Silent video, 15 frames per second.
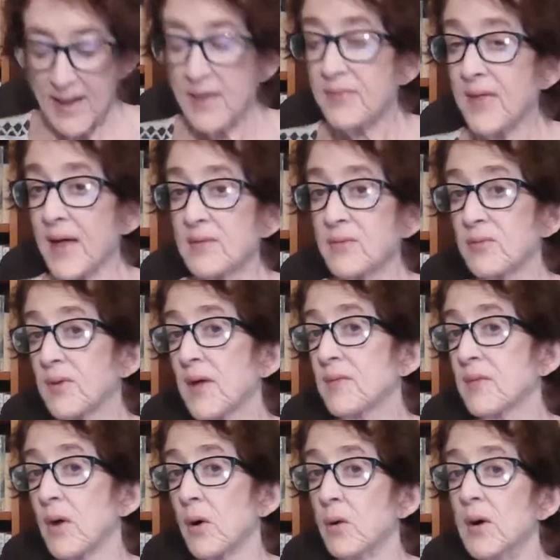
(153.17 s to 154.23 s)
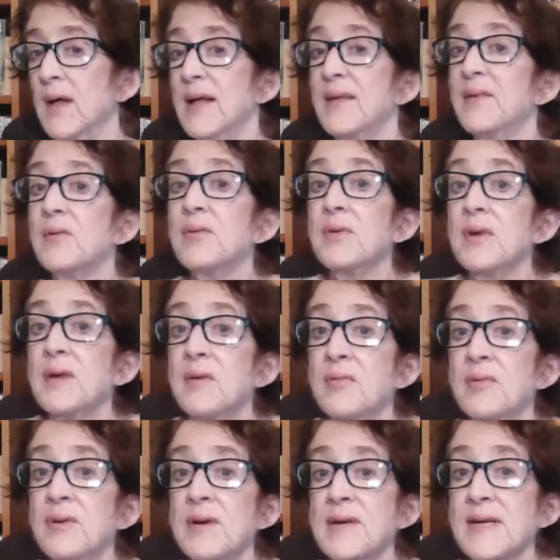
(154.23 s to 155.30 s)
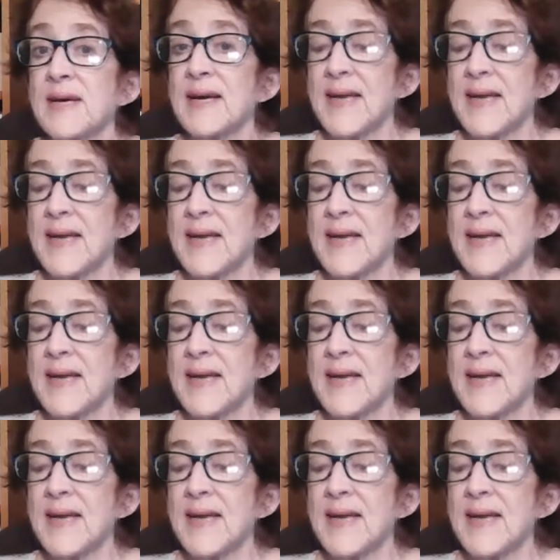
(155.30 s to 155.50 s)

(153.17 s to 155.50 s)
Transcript: That said, though, this isn't